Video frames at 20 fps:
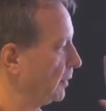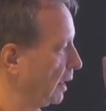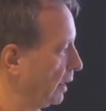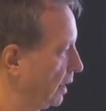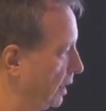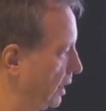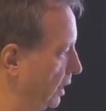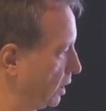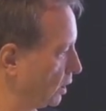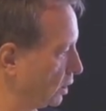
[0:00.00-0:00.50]

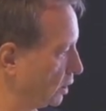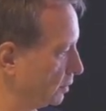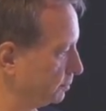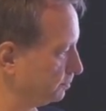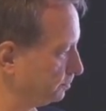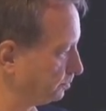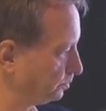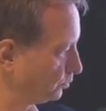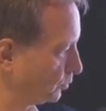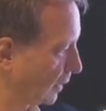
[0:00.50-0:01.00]
Here,
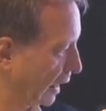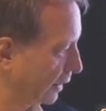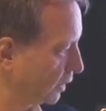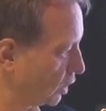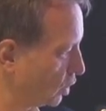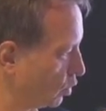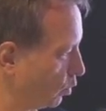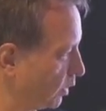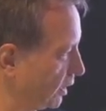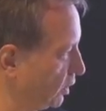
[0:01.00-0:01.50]
I
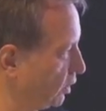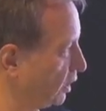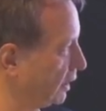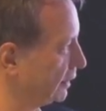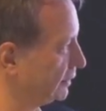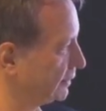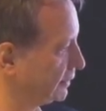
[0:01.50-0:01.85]
don't know whether you can